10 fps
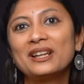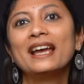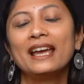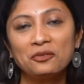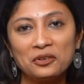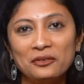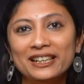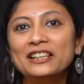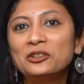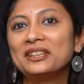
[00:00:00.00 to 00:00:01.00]
If you're willing
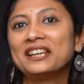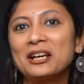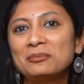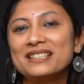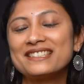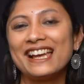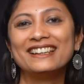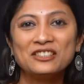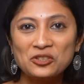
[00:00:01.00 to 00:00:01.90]
to take up this challenge,